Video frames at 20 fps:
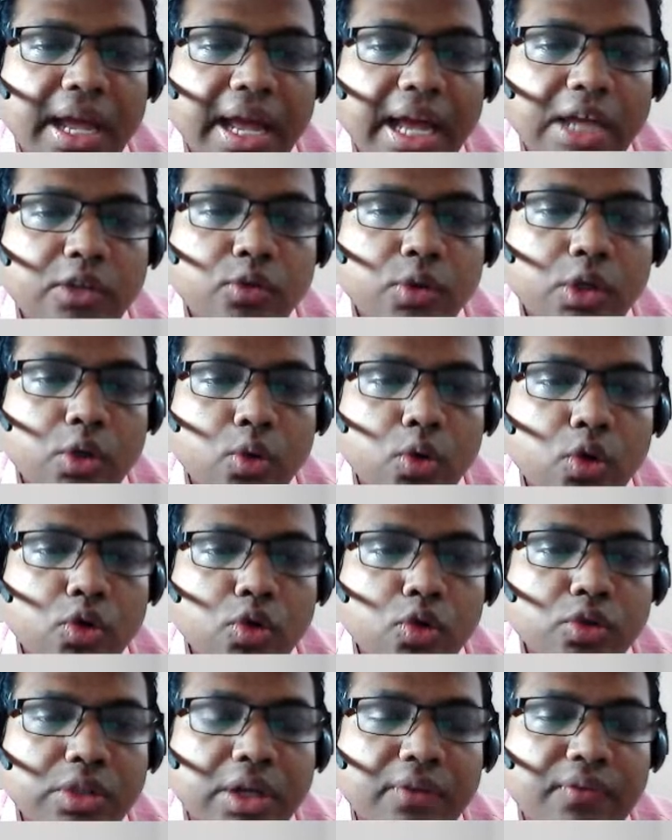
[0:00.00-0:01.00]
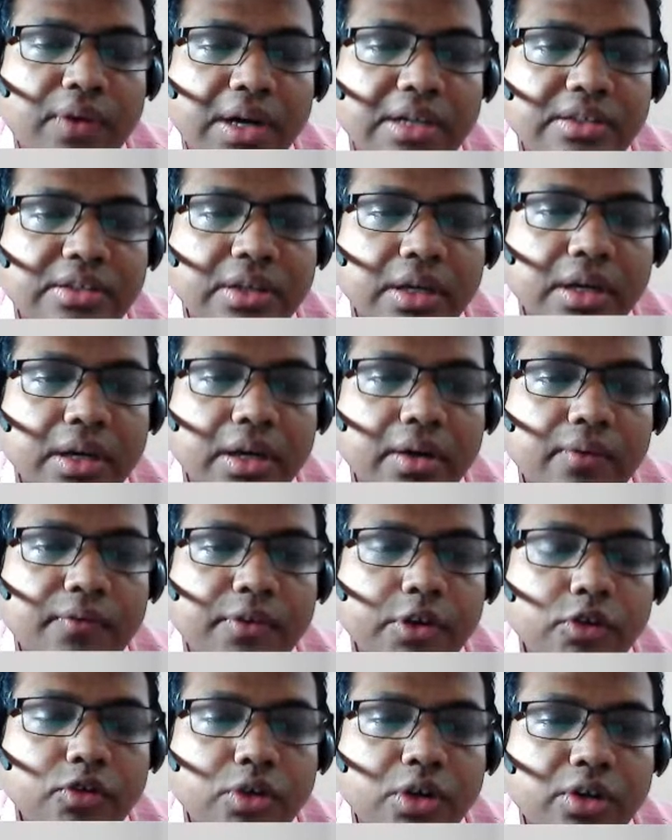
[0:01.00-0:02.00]
As we look to the
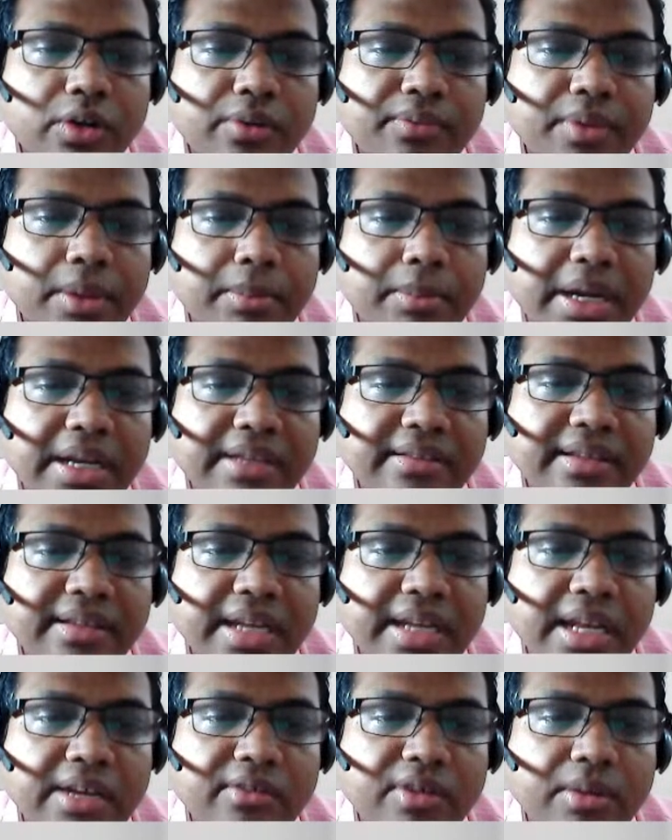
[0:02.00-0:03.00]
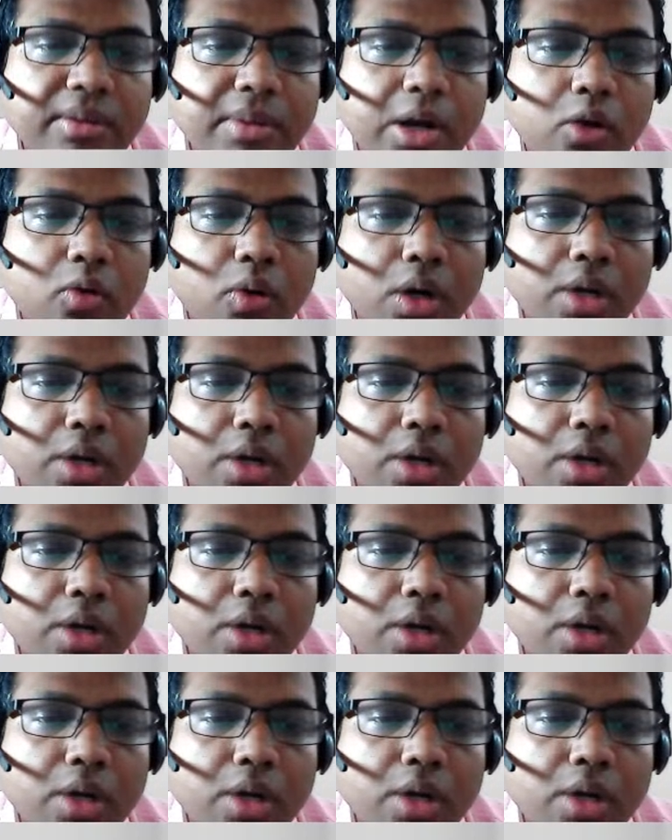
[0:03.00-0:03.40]
future of the medicine and remark